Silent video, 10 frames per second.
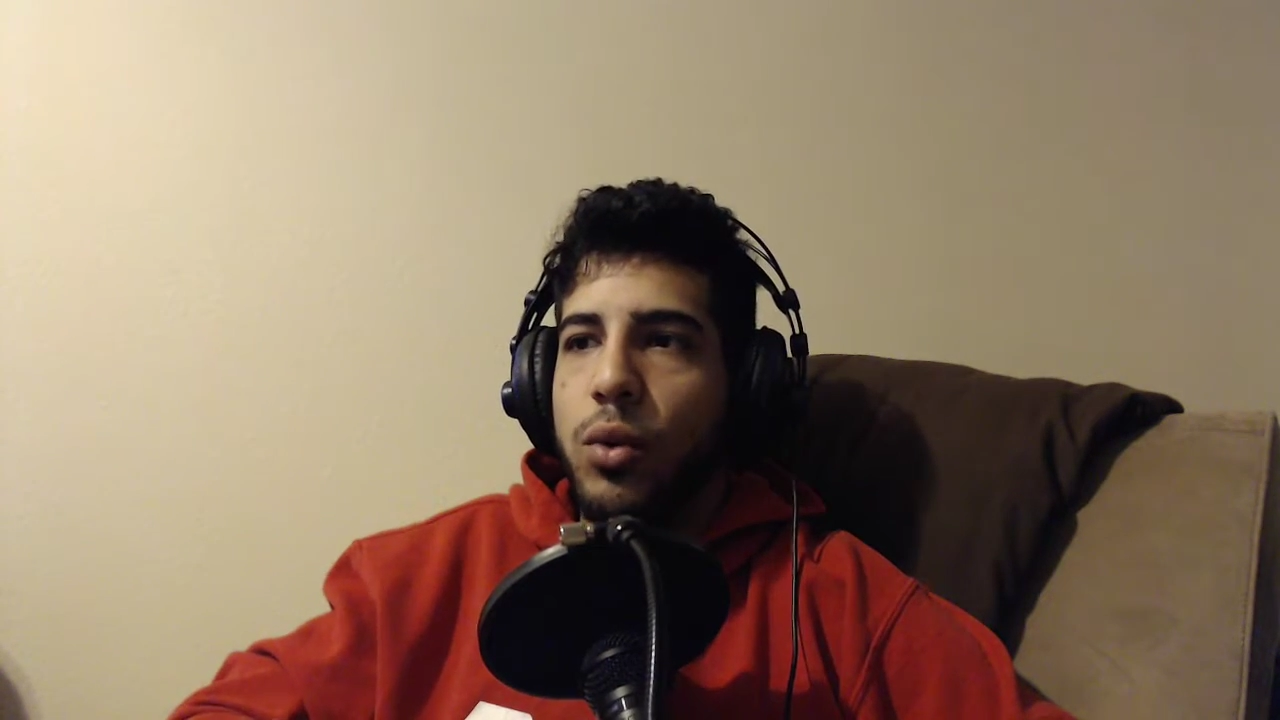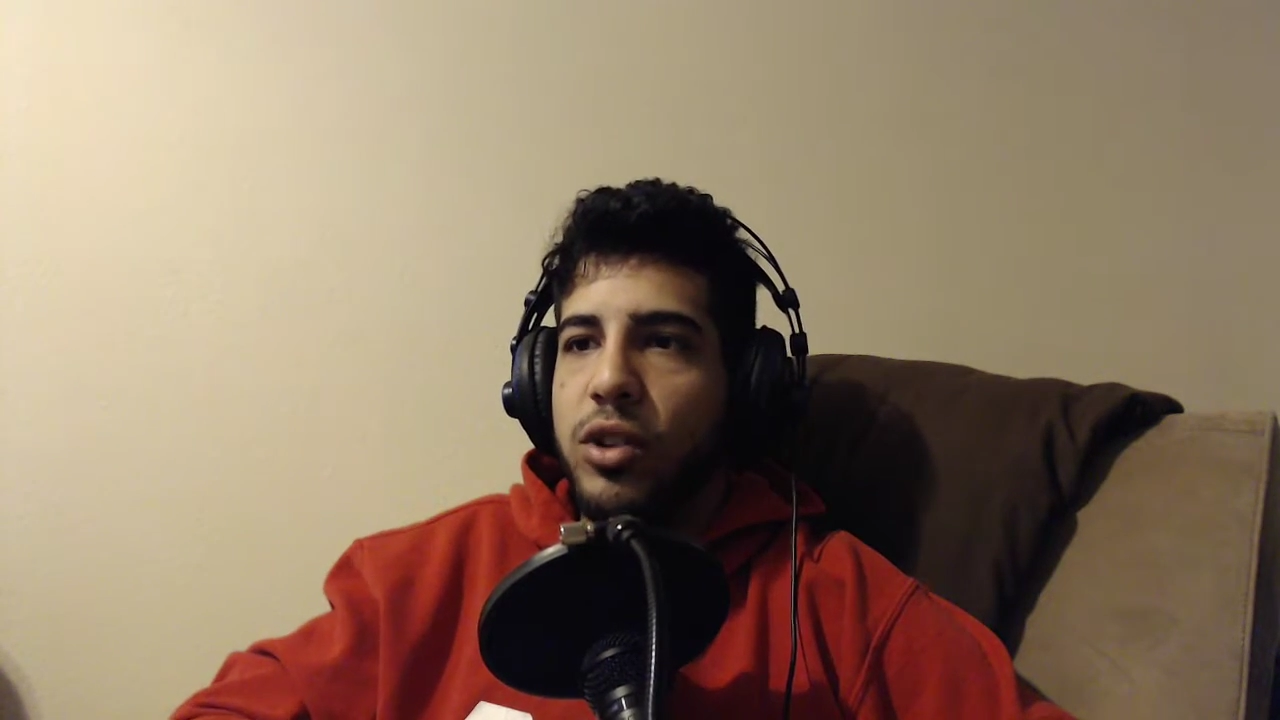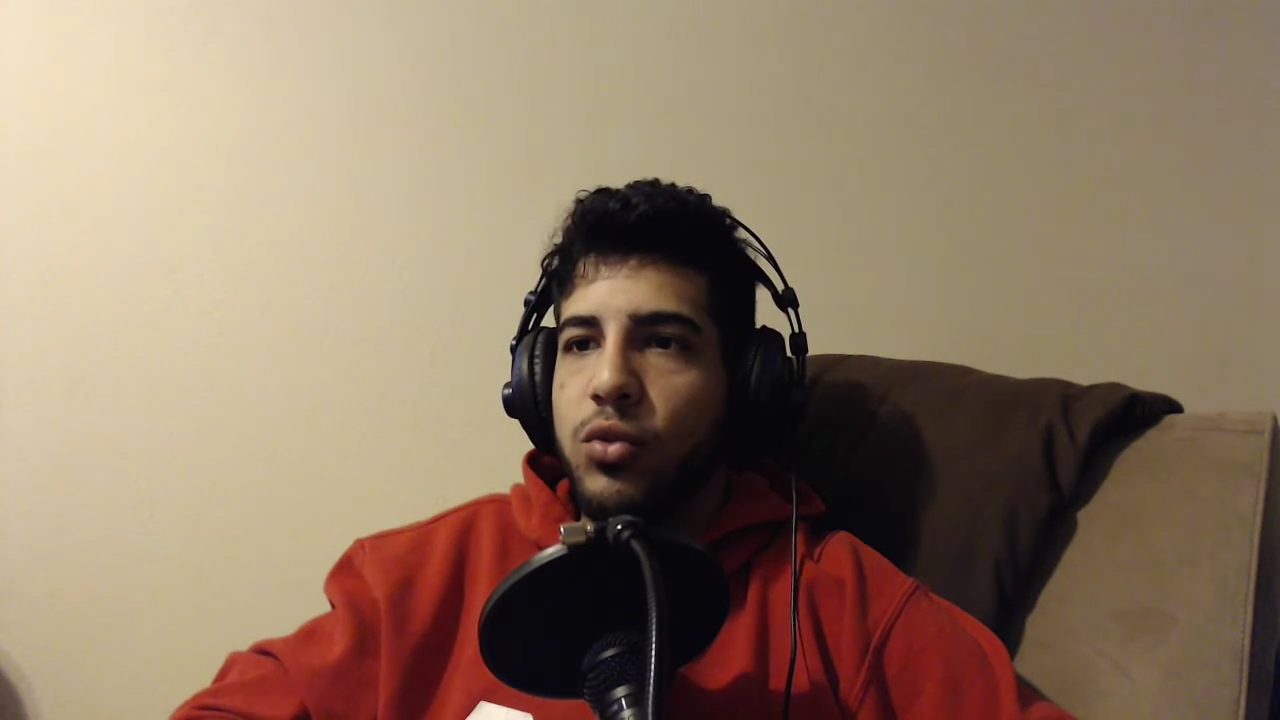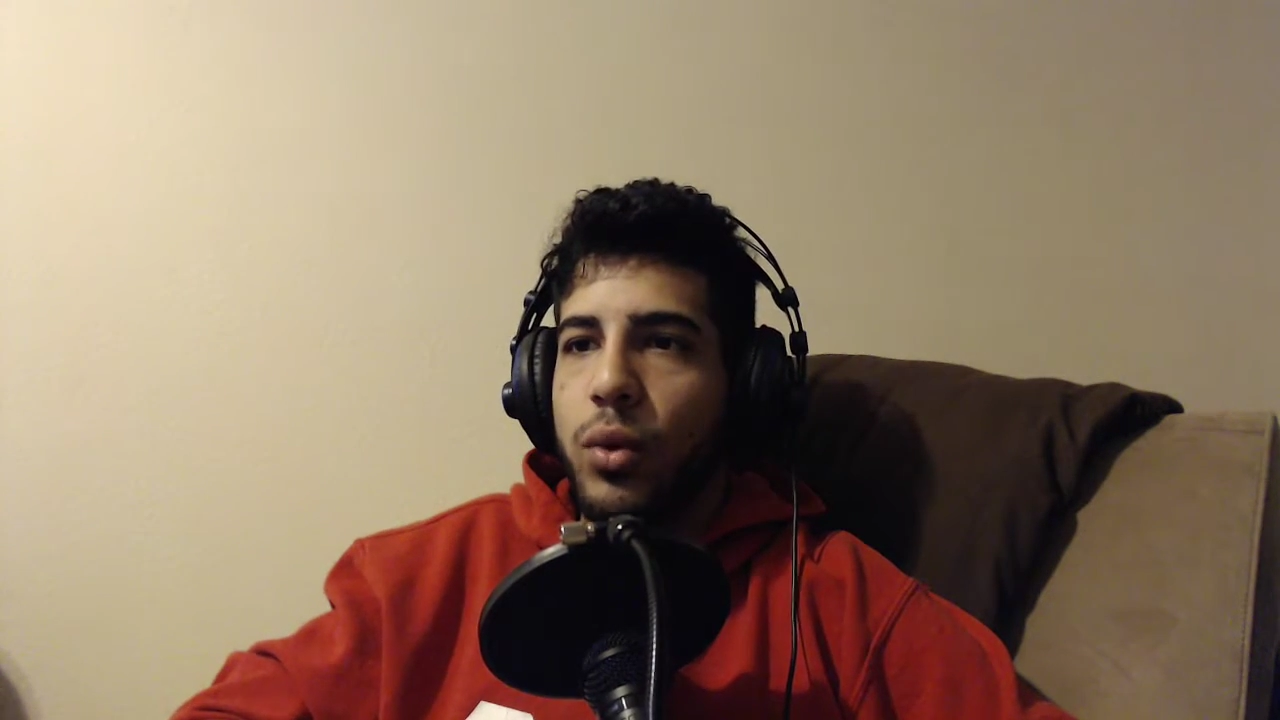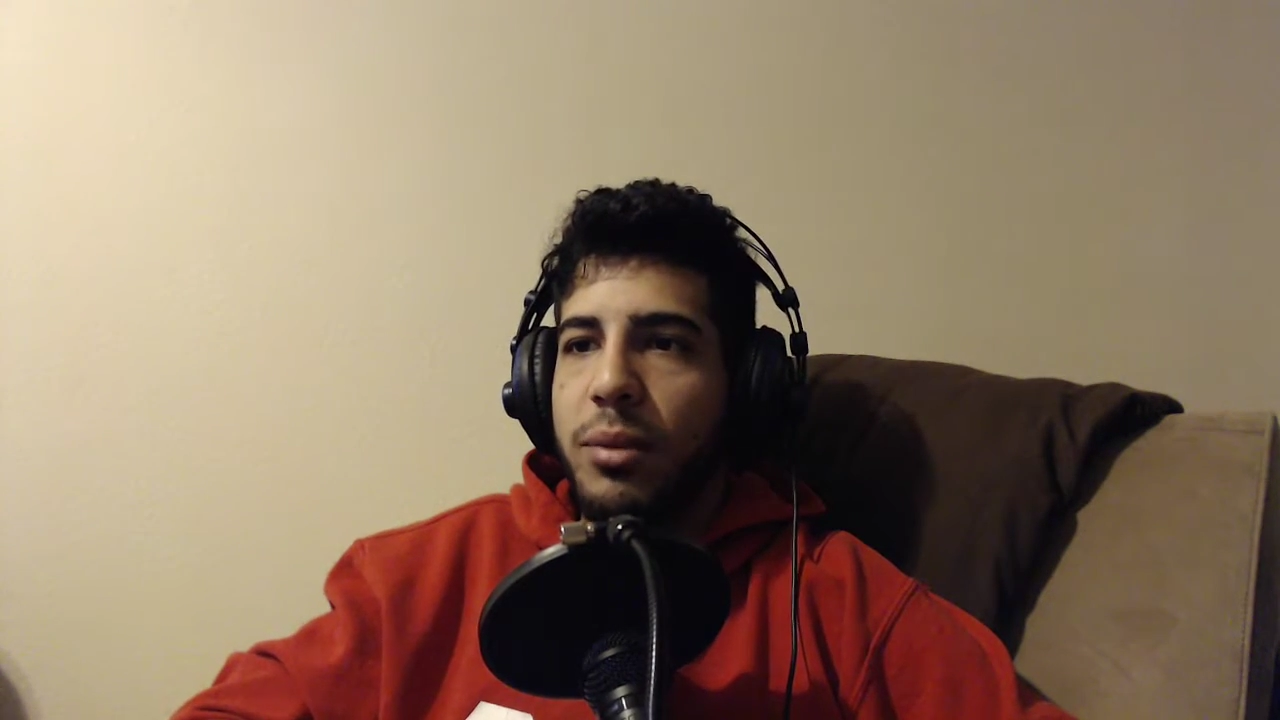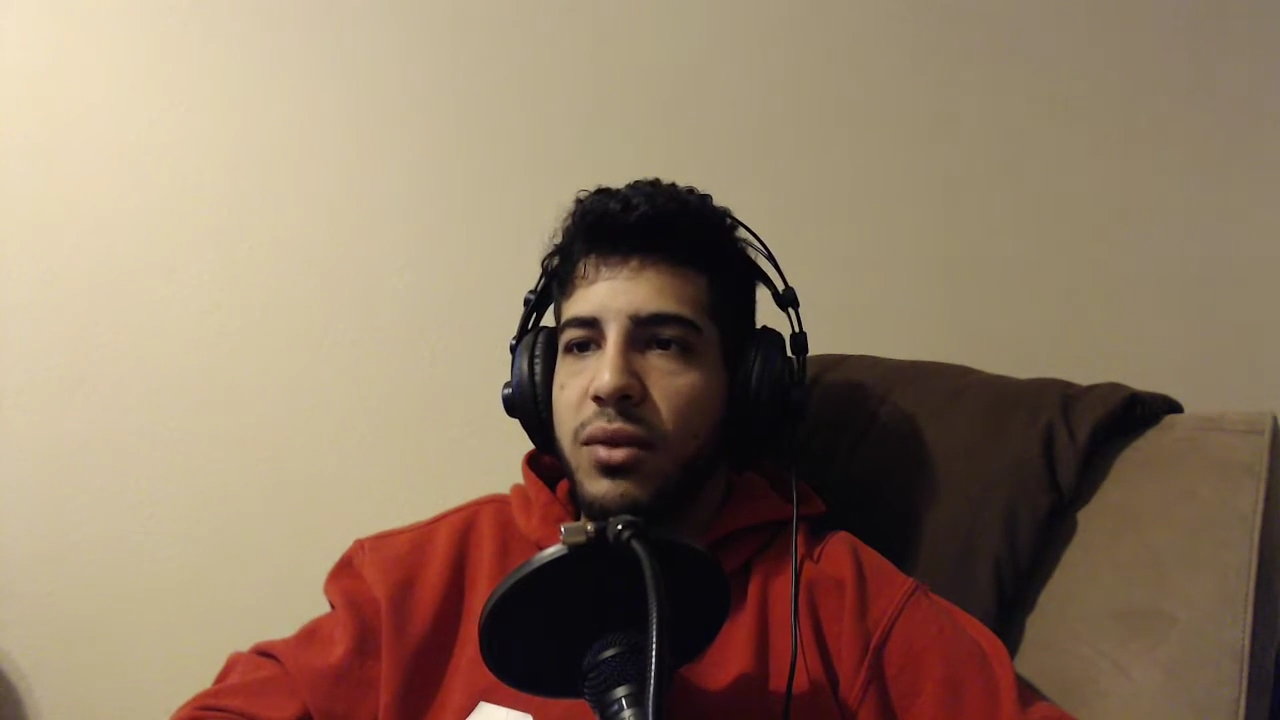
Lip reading: watch women